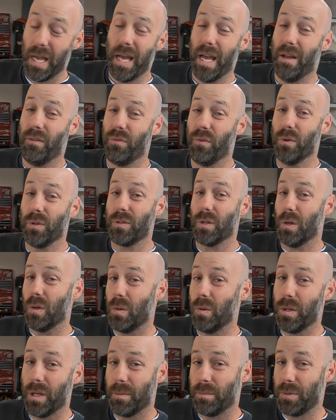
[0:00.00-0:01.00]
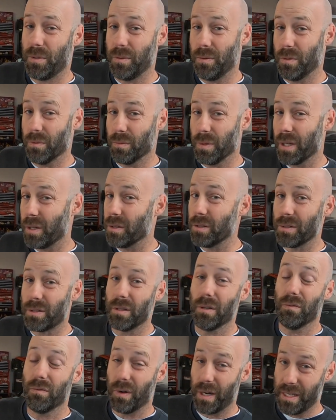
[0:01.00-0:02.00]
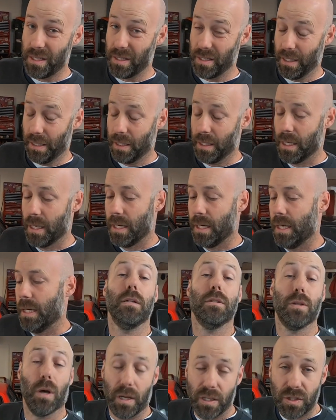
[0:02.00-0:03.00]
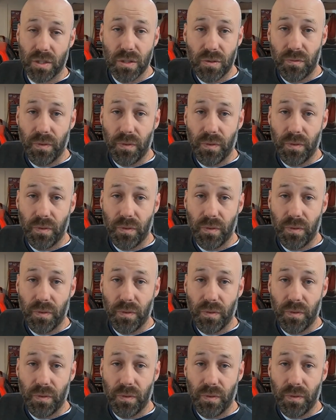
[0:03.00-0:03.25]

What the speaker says: and for it to hold up to the rigors of racing. So it's just